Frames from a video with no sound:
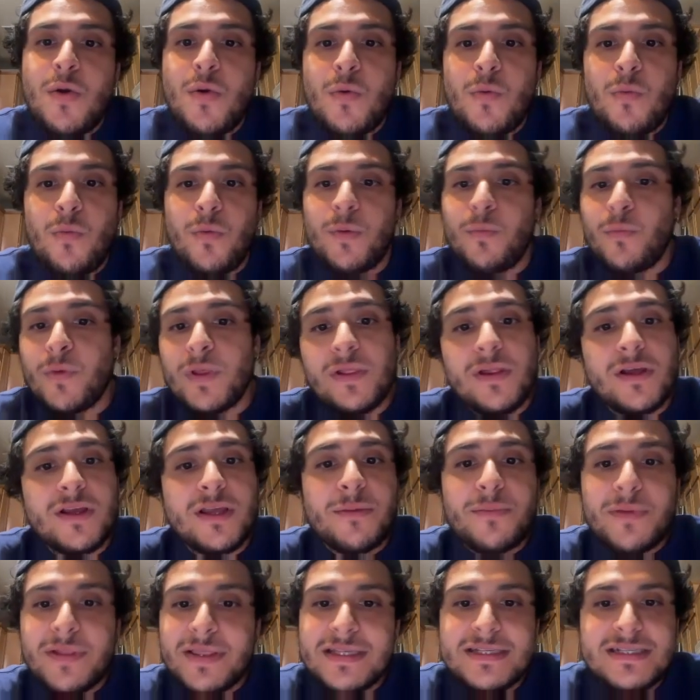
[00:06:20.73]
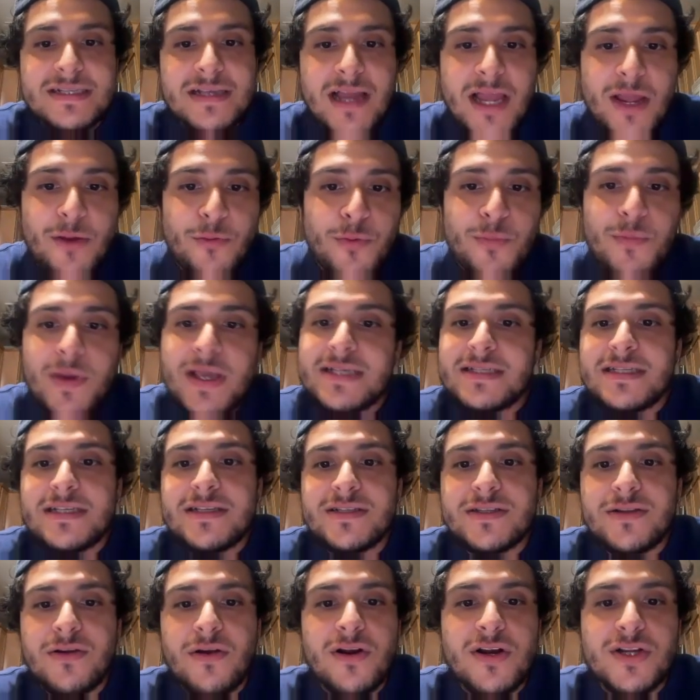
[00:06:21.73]
When we look up at the sky, we may see
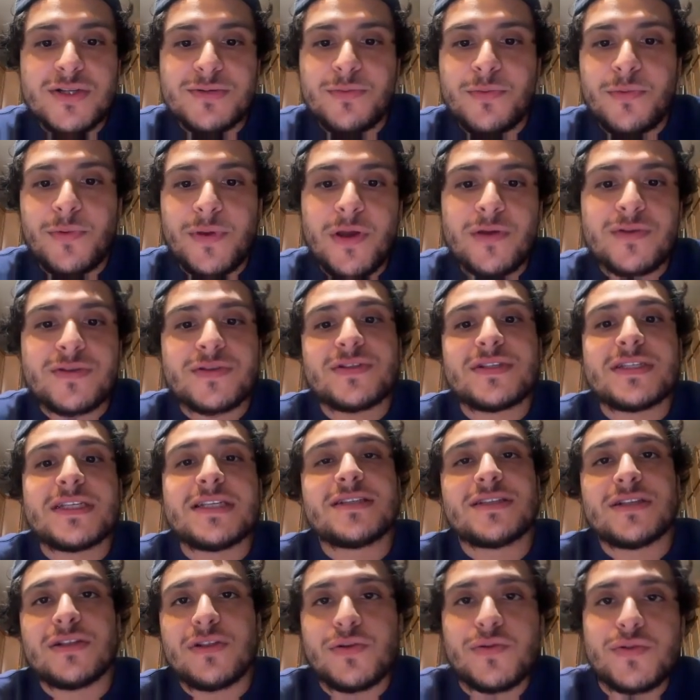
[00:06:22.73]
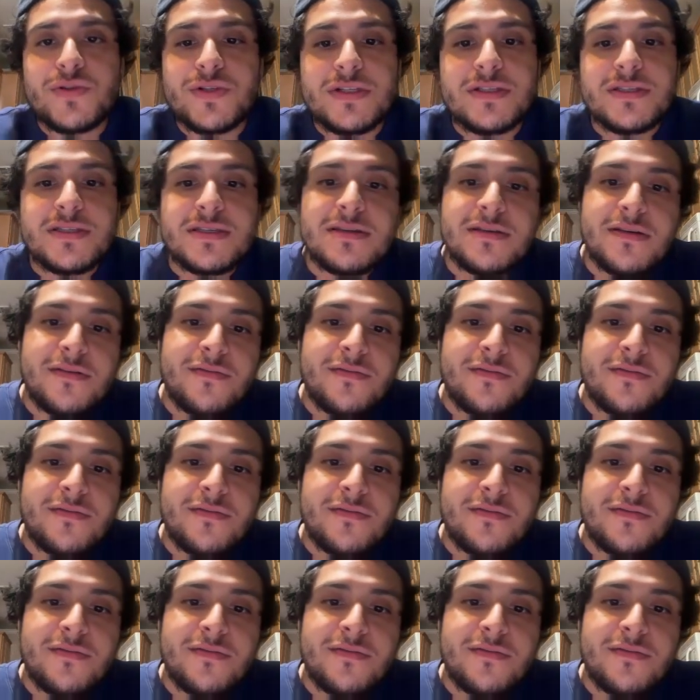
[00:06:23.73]
stars, but we also see solutions.